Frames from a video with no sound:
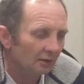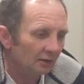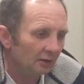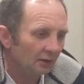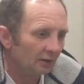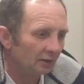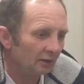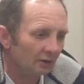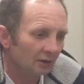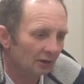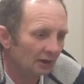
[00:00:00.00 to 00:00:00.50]

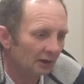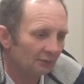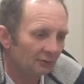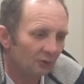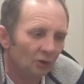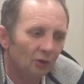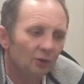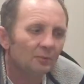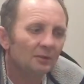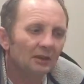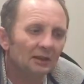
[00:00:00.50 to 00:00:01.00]
going to have
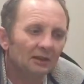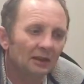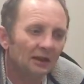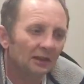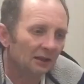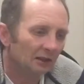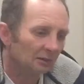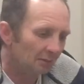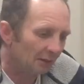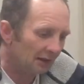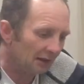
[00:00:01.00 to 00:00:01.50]
too many
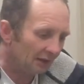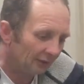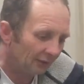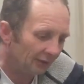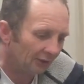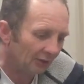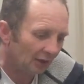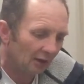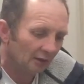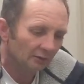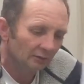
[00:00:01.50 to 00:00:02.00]
little bits.
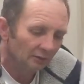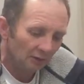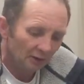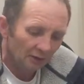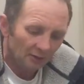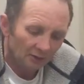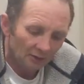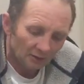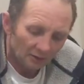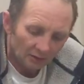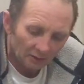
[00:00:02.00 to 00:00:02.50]
So
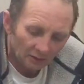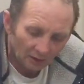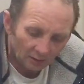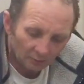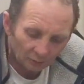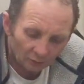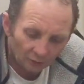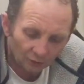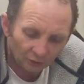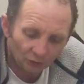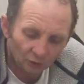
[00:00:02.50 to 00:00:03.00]
I'm
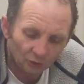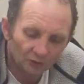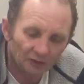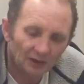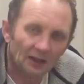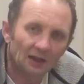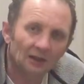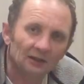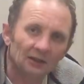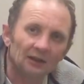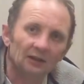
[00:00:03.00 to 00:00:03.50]
going to sort
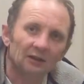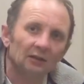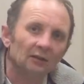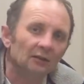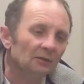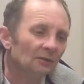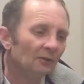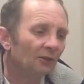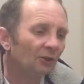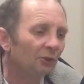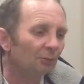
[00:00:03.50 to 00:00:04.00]
out a
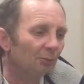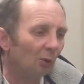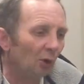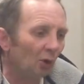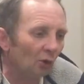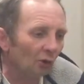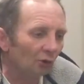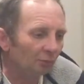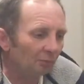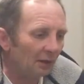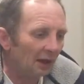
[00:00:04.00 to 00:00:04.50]
little
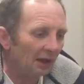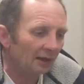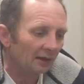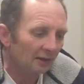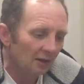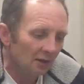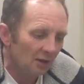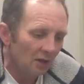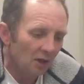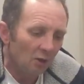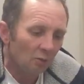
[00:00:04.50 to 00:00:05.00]
sports bag.
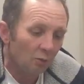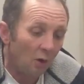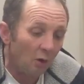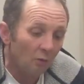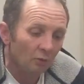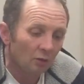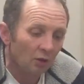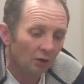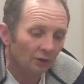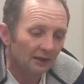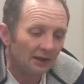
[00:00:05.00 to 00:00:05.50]
And what
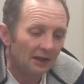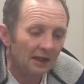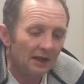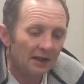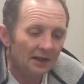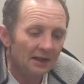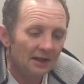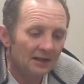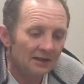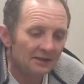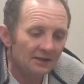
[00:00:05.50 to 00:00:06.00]
we've got
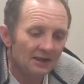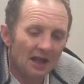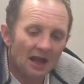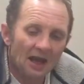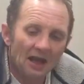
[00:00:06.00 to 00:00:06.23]
here is